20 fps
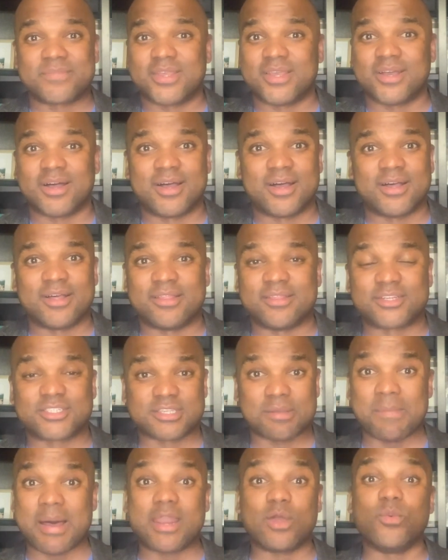Uh, there's
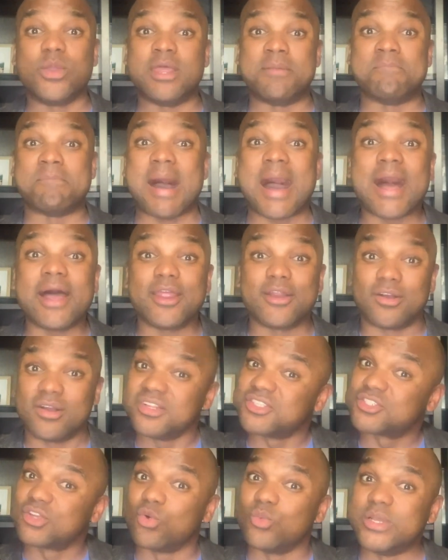somebody we admire,
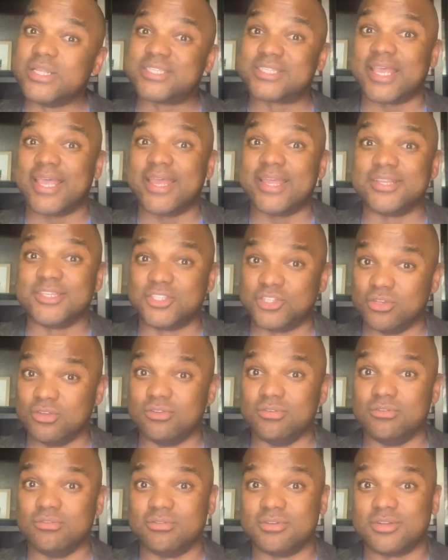and so we tend
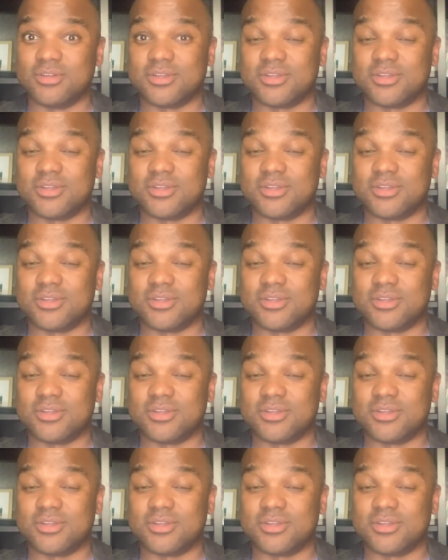to